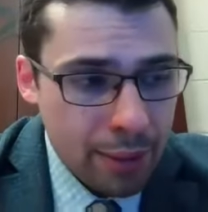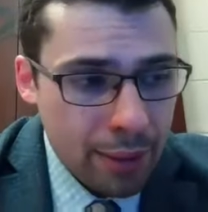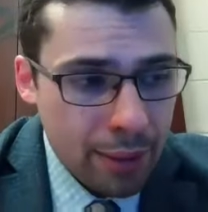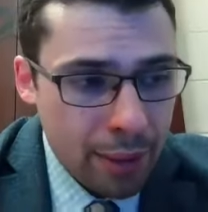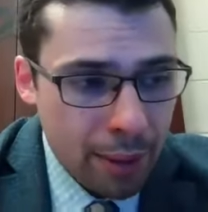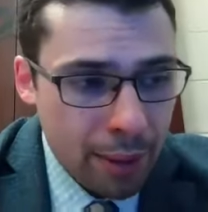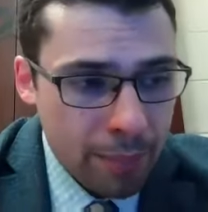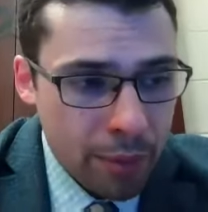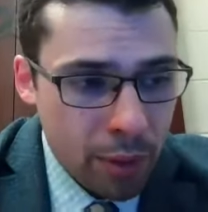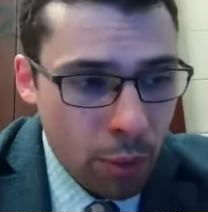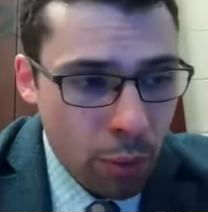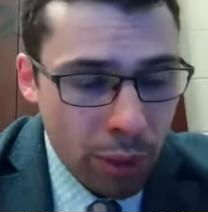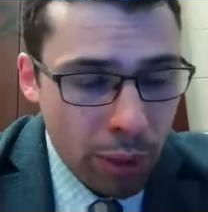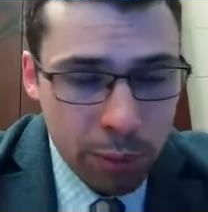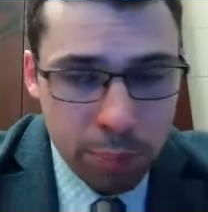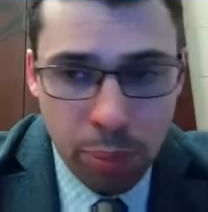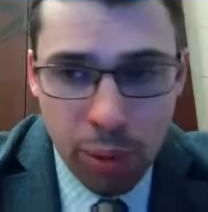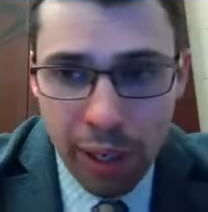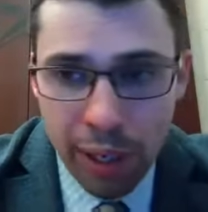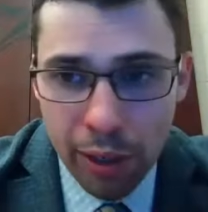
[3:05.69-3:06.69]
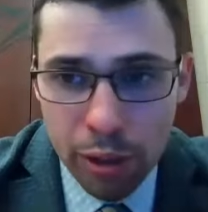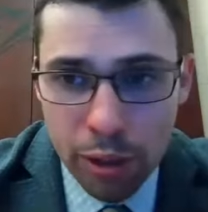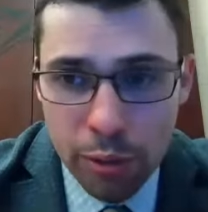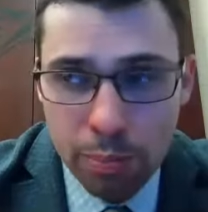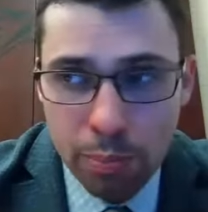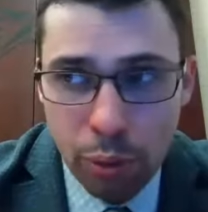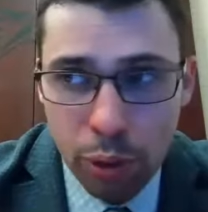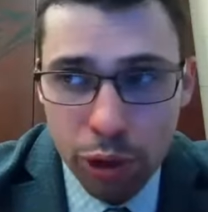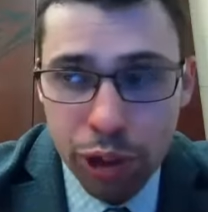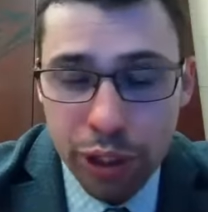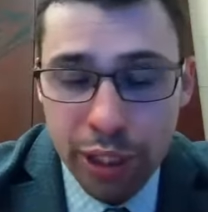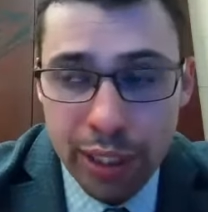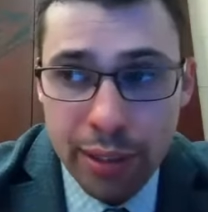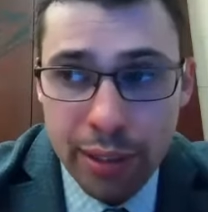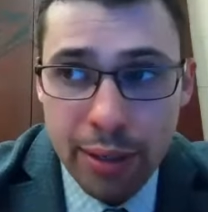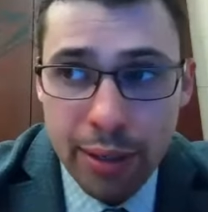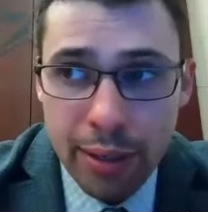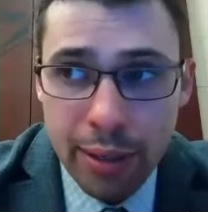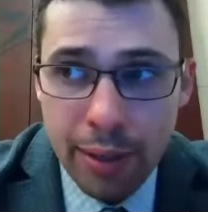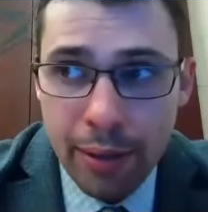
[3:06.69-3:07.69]
with players
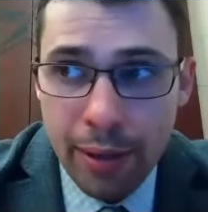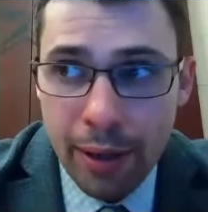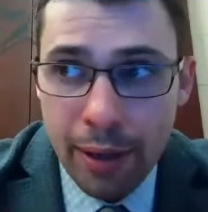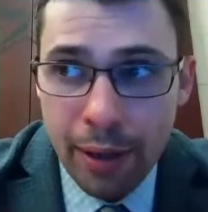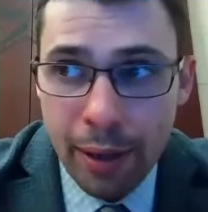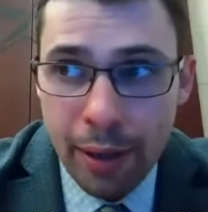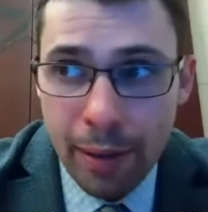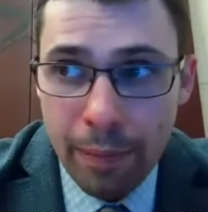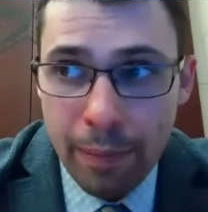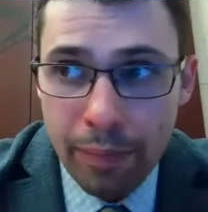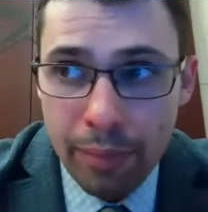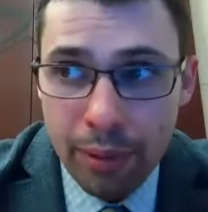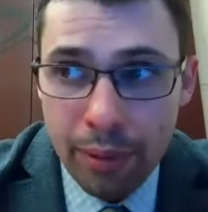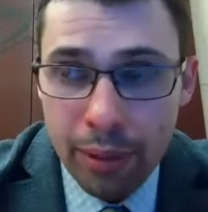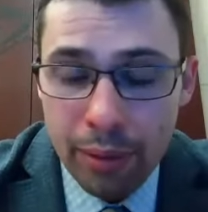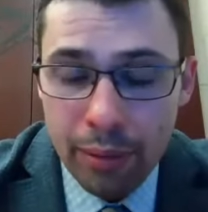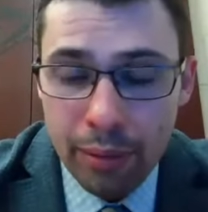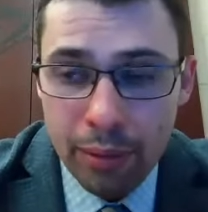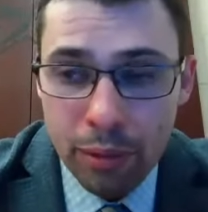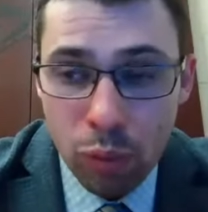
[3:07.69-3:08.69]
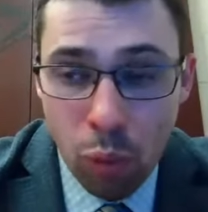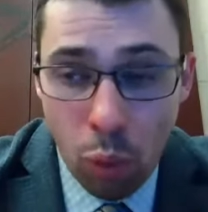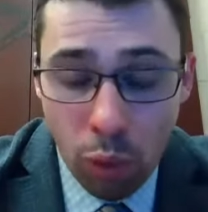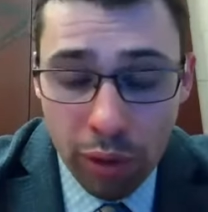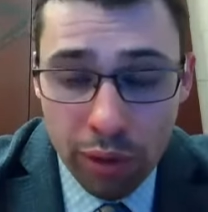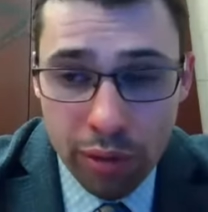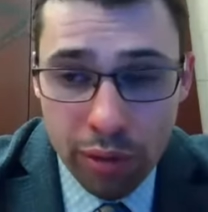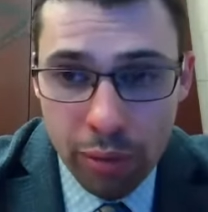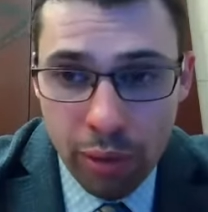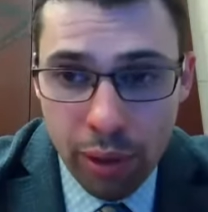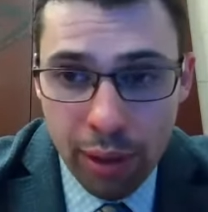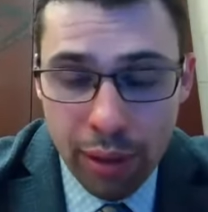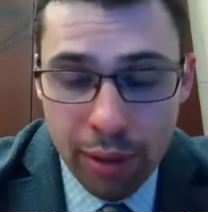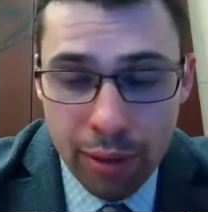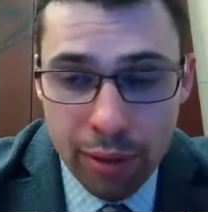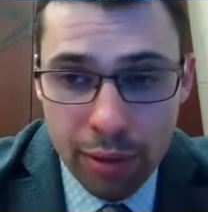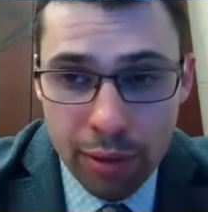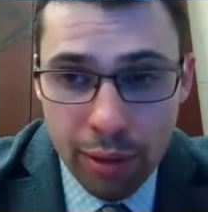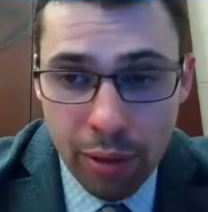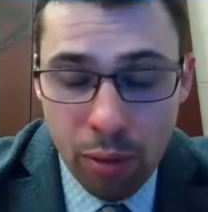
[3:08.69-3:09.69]
pushing north
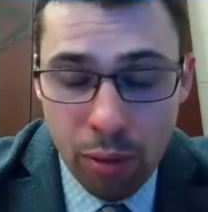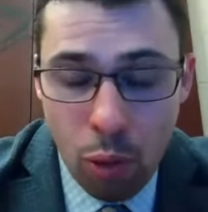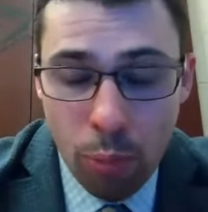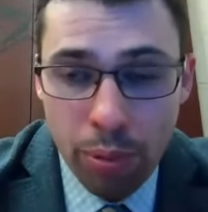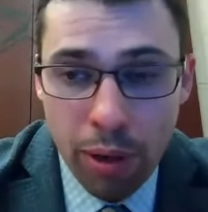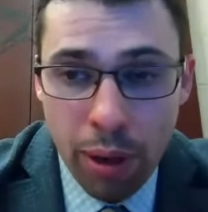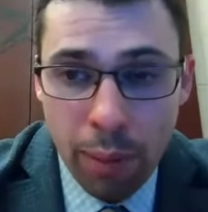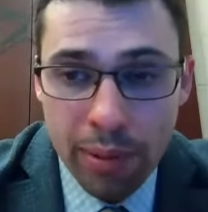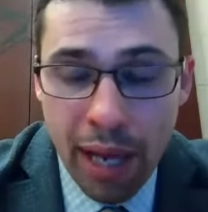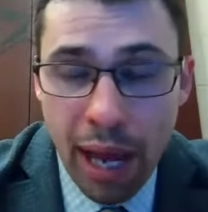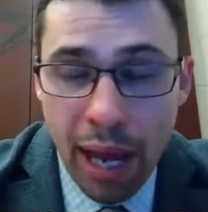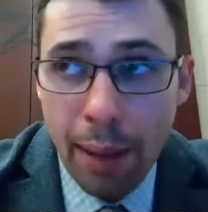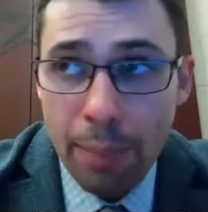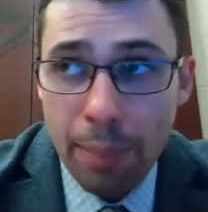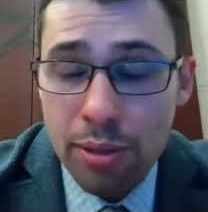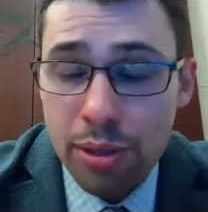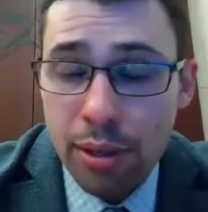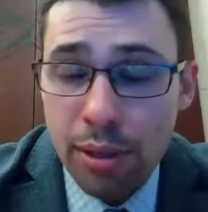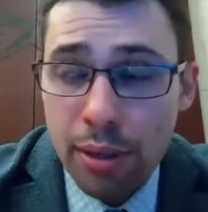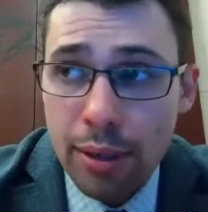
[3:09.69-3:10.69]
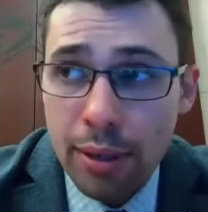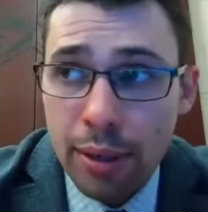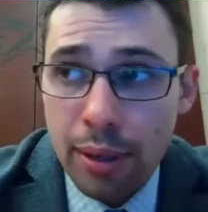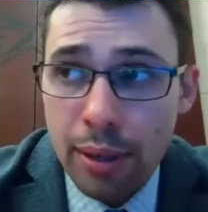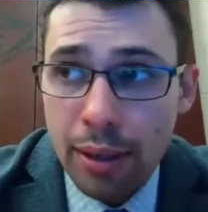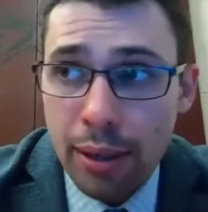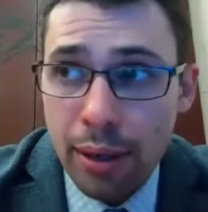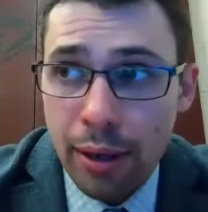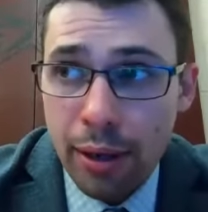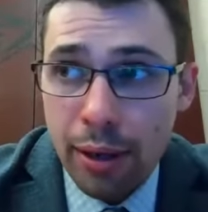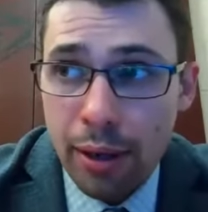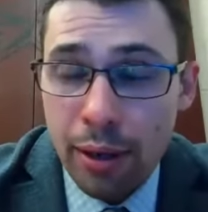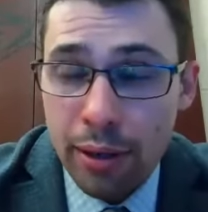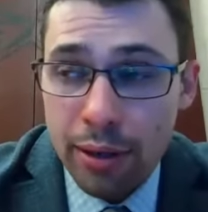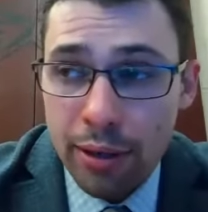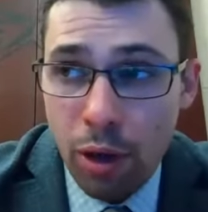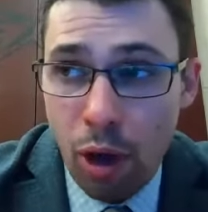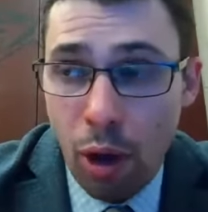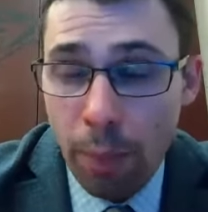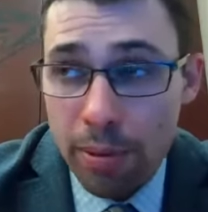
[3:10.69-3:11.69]
to open up gaps
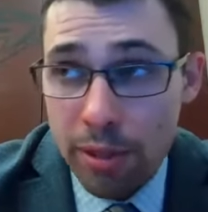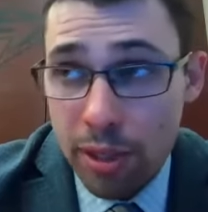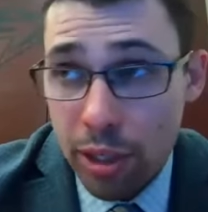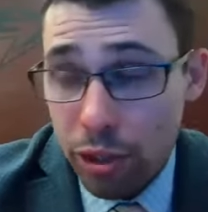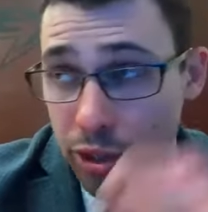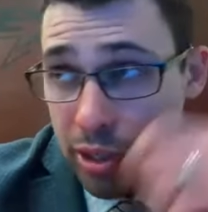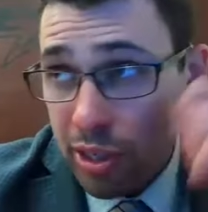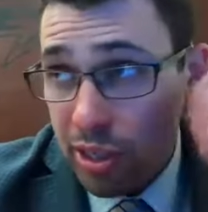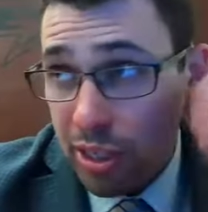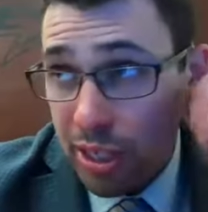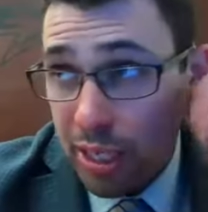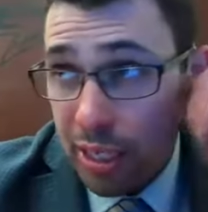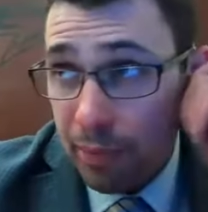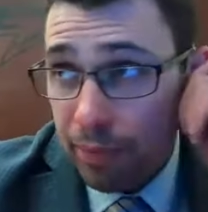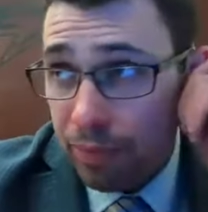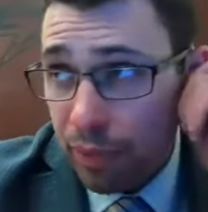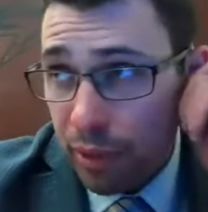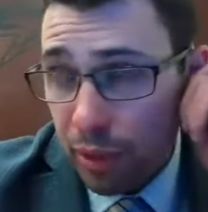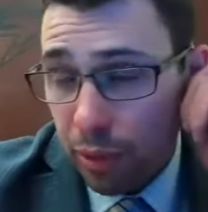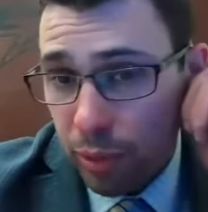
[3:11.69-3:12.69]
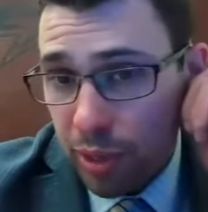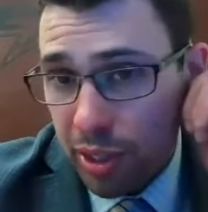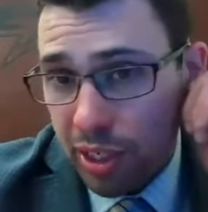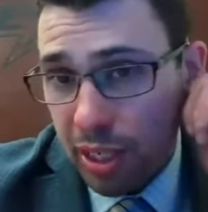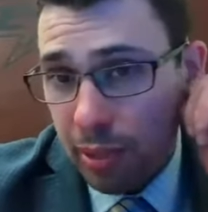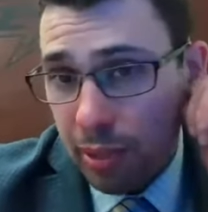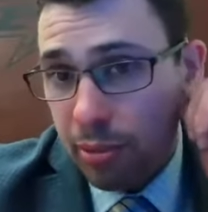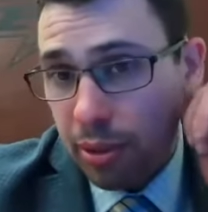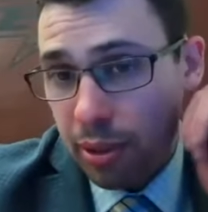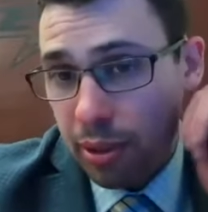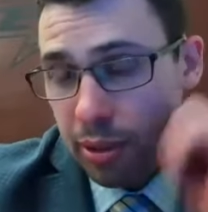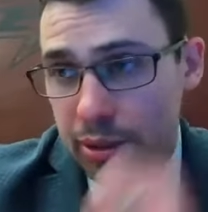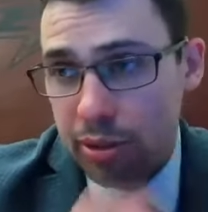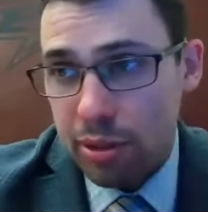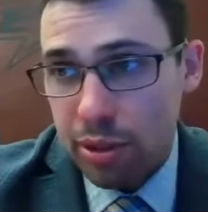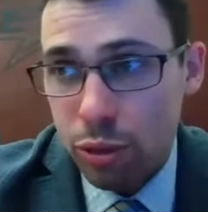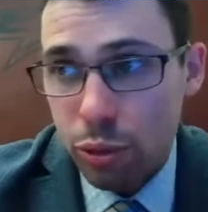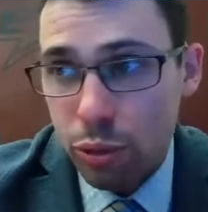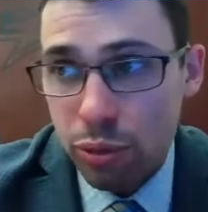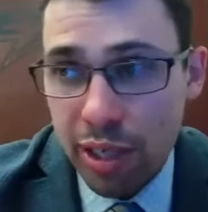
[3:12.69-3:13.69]
on the opposition's D, we seem to
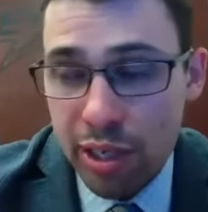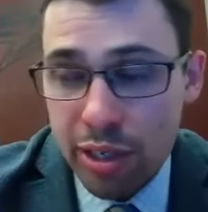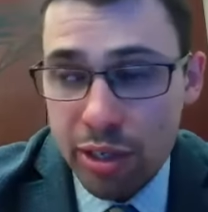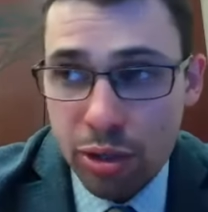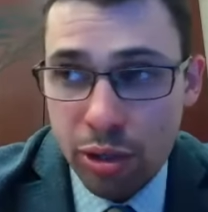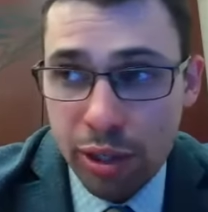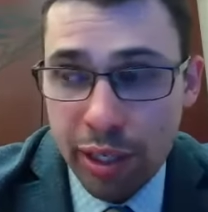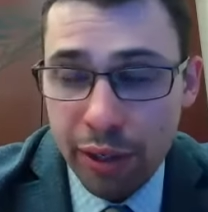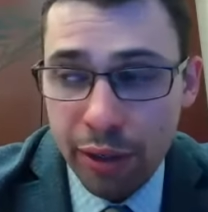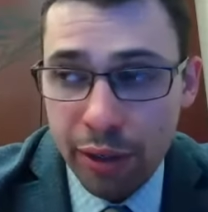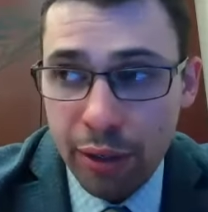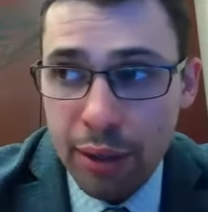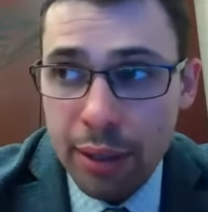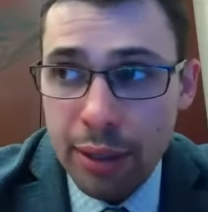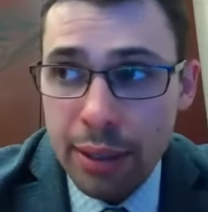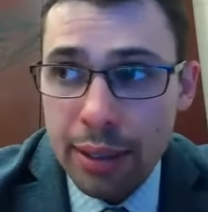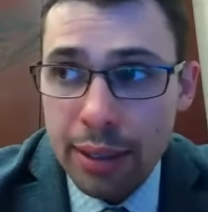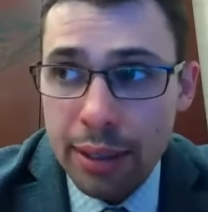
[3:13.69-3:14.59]
do things cleaner.